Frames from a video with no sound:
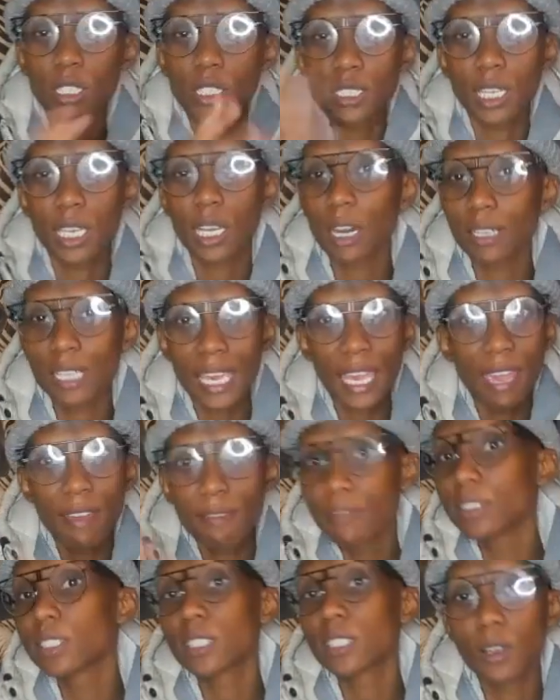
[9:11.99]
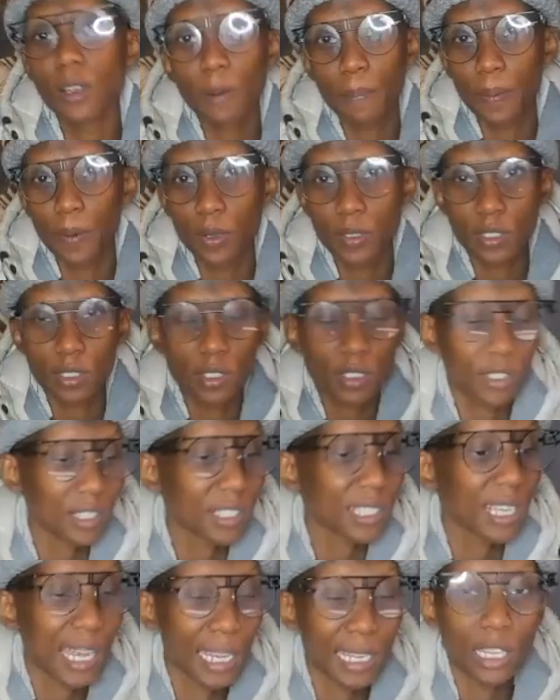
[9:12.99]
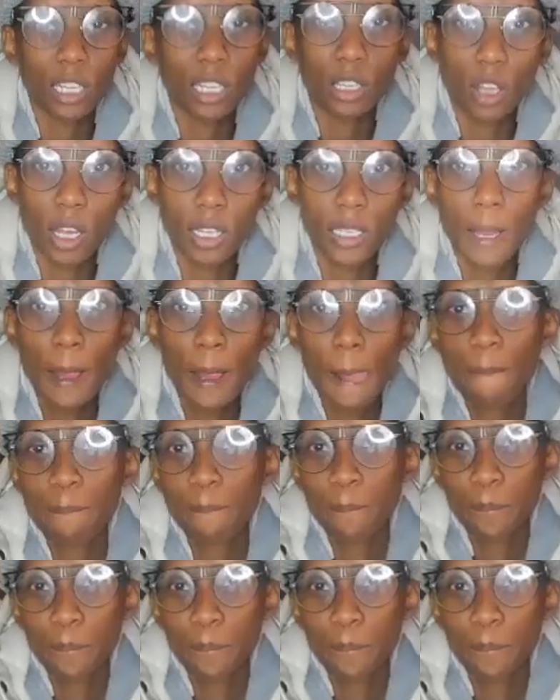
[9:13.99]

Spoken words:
I couldn't take out every single person's because I got a lot.